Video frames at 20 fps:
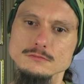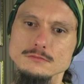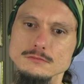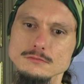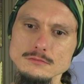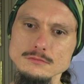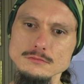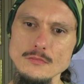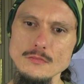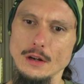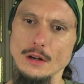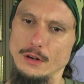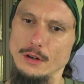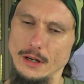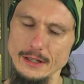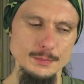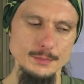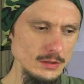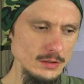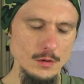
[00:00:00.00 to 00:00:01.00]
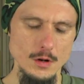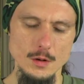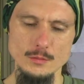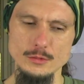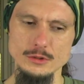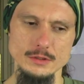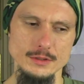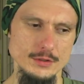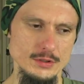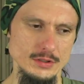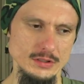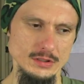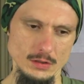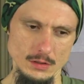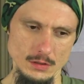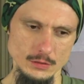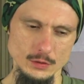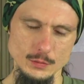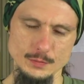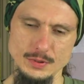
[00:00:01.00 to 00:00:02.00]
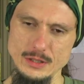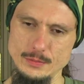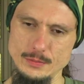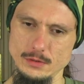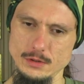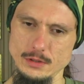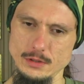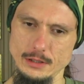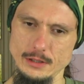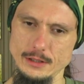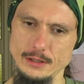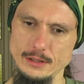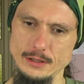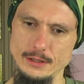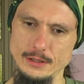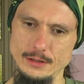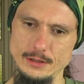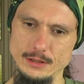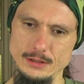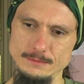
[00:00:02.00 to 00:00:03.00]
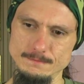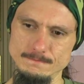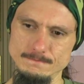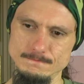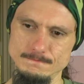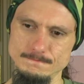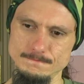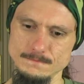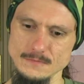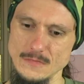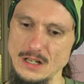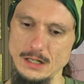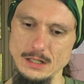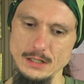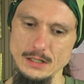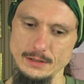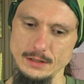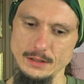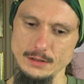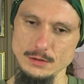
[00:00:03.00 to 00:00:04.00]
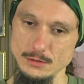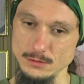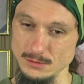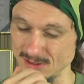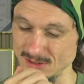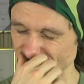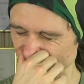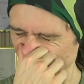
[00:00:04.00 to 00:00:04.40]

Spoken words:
Right? Be normal and just talk to people. And yeah, I don't know.